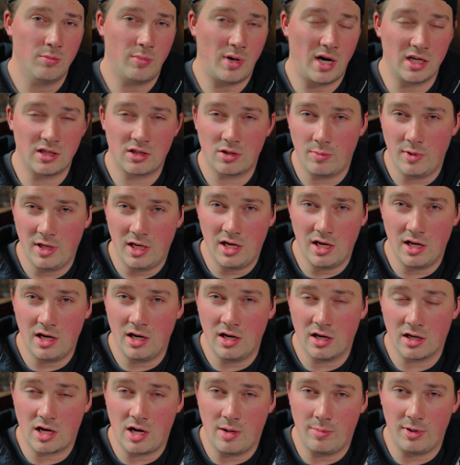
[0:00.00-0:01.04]
possibly get
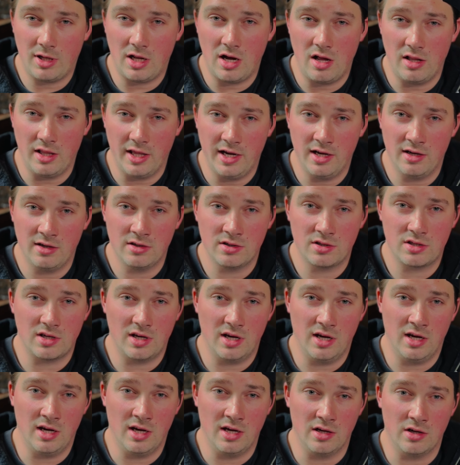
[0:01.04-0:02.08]
in a couple all
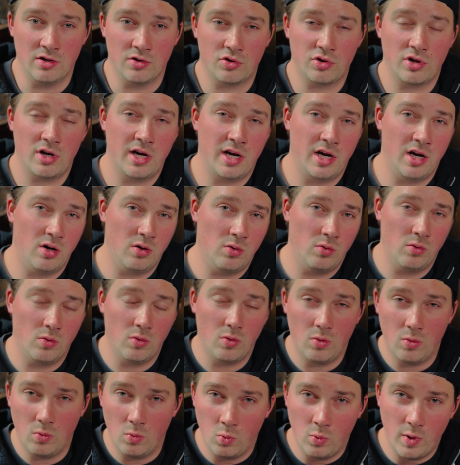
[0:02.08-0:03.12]
ins and try and
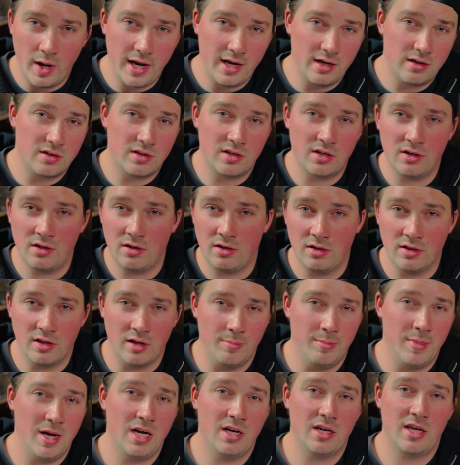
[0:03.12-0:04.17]
wait till
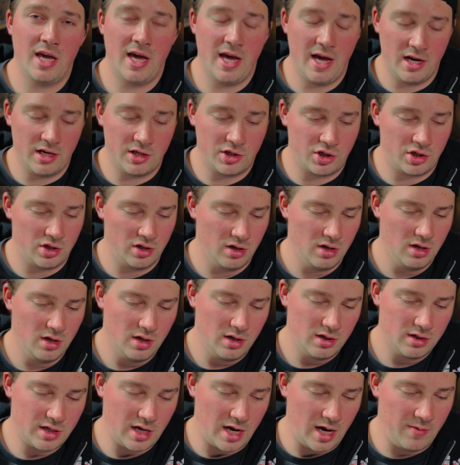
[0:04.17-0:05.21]
the min cash
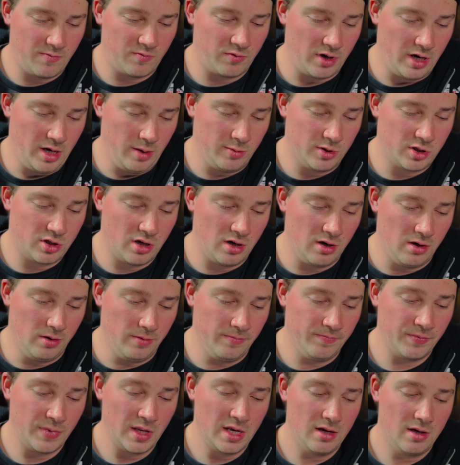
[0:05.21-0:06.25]
time frame.
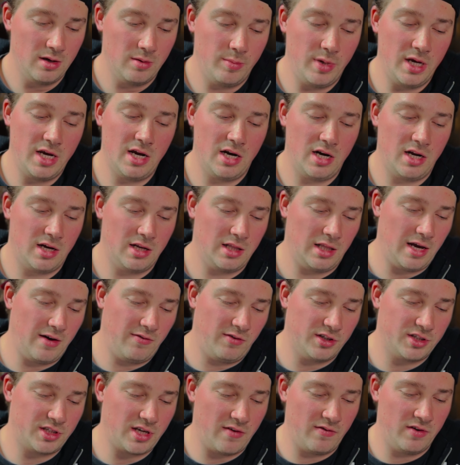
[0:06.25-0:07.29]
So beginning in
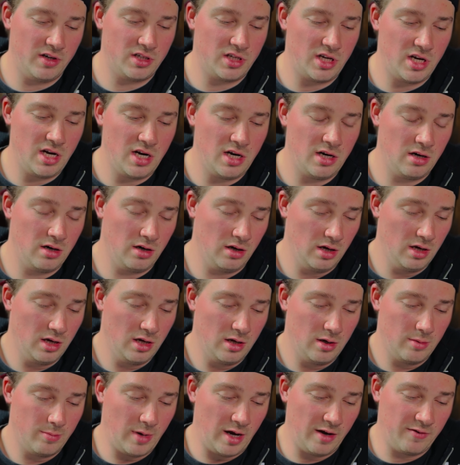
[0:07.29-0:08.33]
level 17,
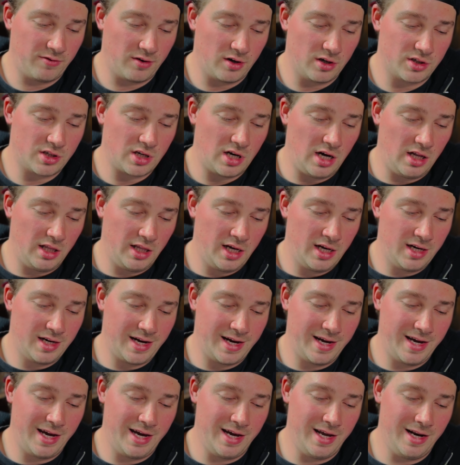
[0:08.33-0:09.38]
my first all in,
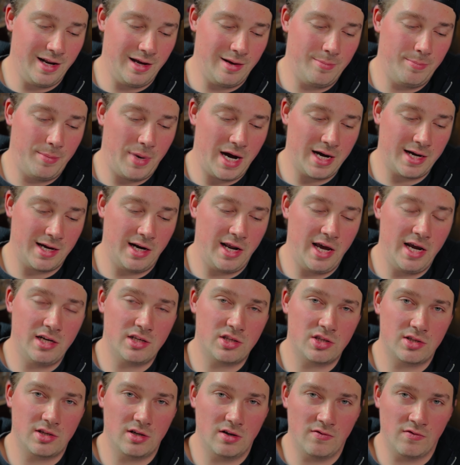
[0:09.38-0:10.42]
I had pocket
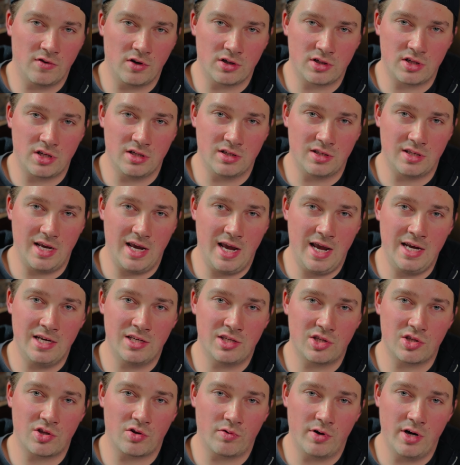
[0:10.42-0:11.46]
eights versus
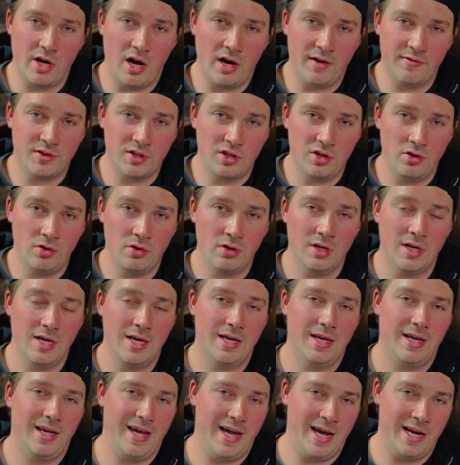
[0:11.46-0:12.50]
ace 3 offsuit.
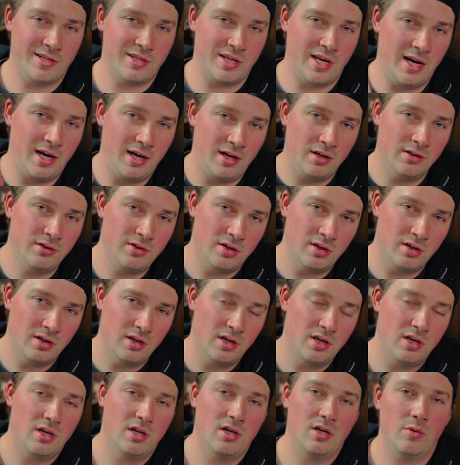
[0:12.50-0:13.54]
Eights held,
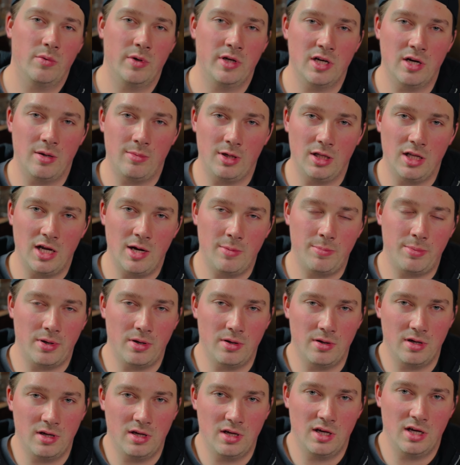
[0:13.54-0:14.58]
we double
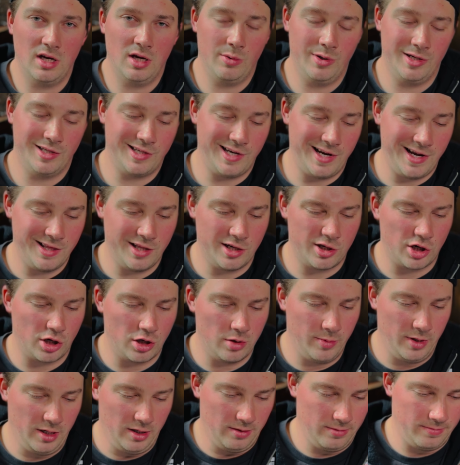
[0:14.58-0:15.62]
up, and we stay in the
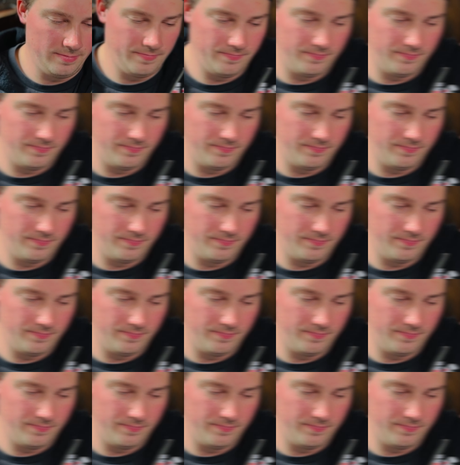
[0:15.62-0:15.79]
tournament.